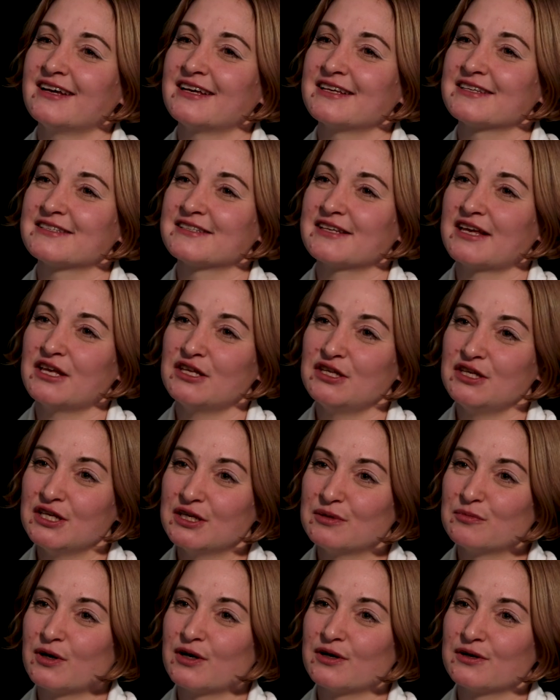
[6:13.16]
as
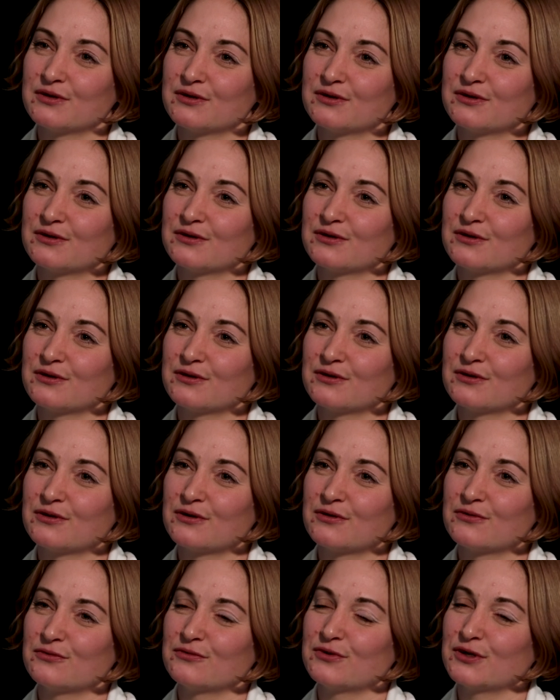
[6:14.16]
Enigma
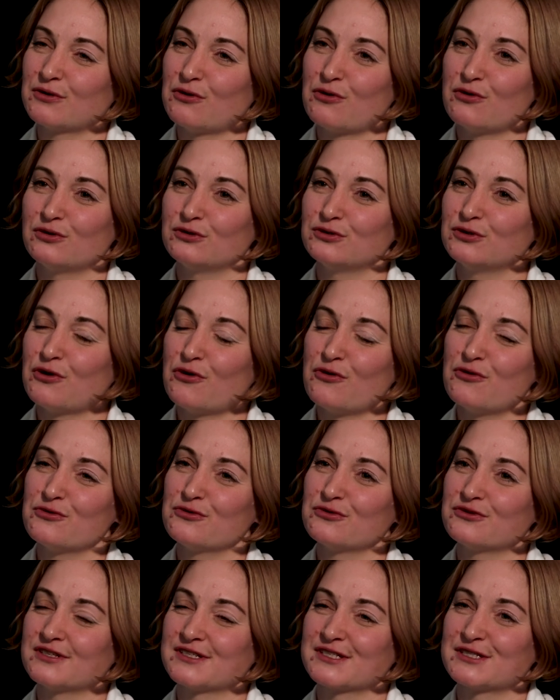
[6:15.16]
we all
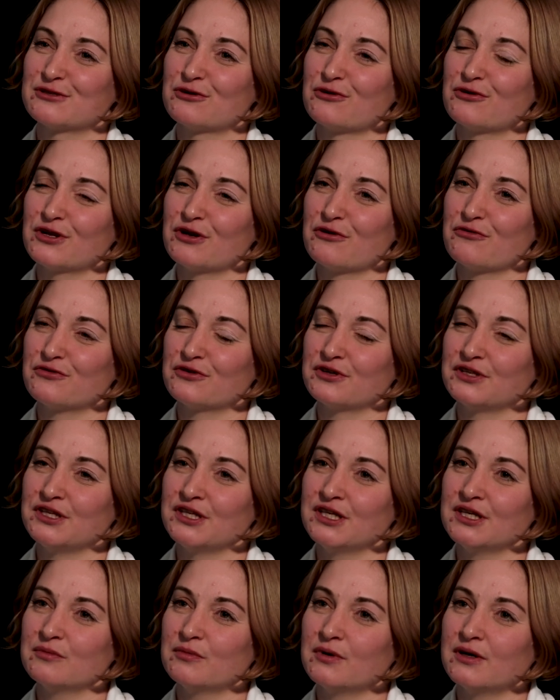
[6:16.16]
know the story of
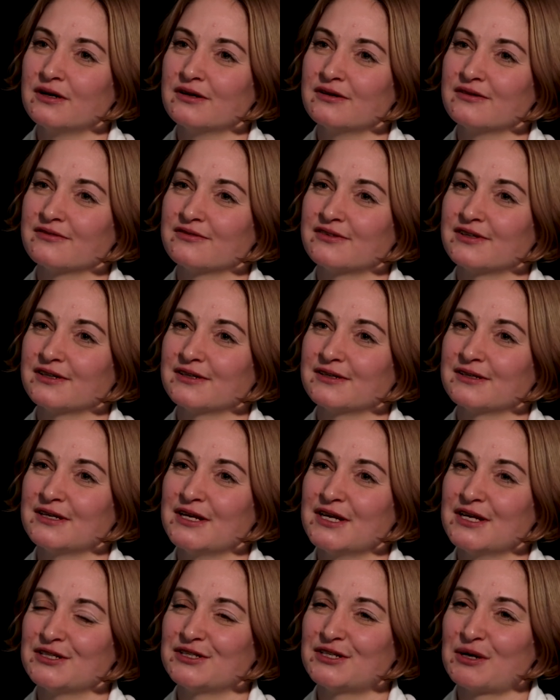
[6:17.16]
Enigma, the
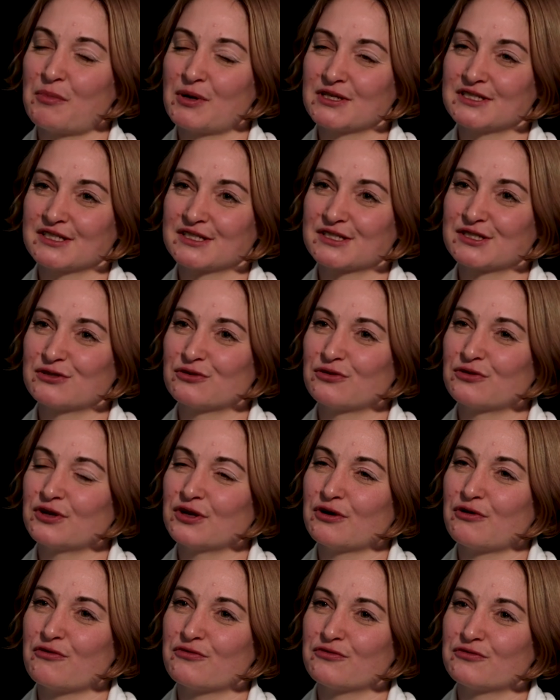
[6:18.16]
dramatic
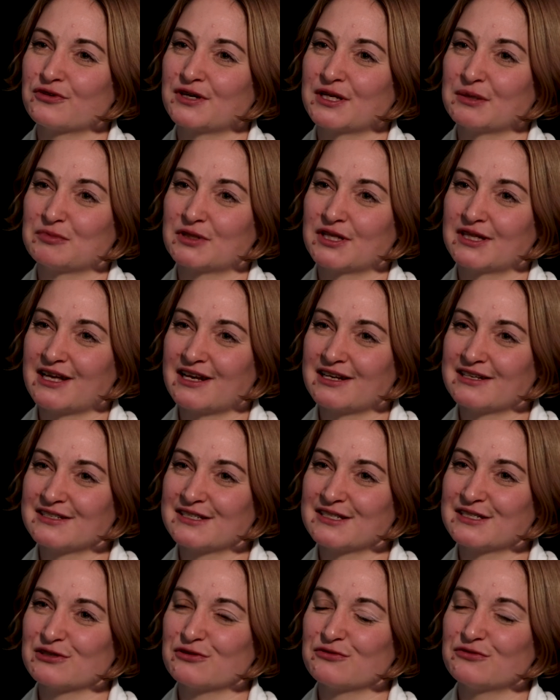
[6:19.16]
story of
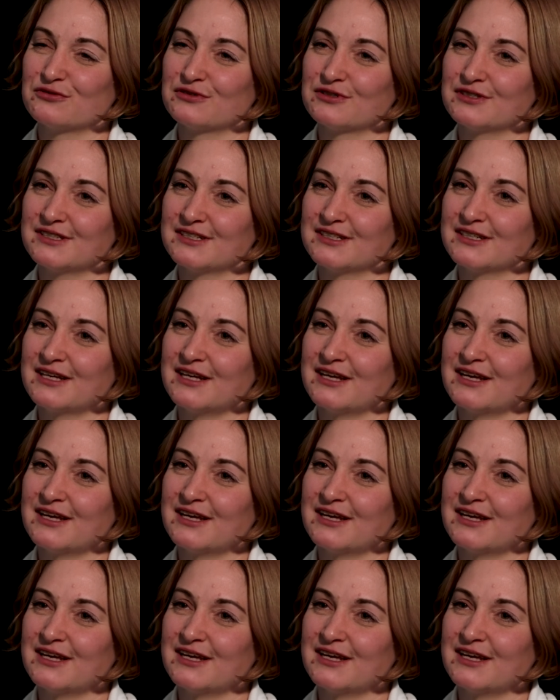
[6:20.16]
cryptanalysis of it.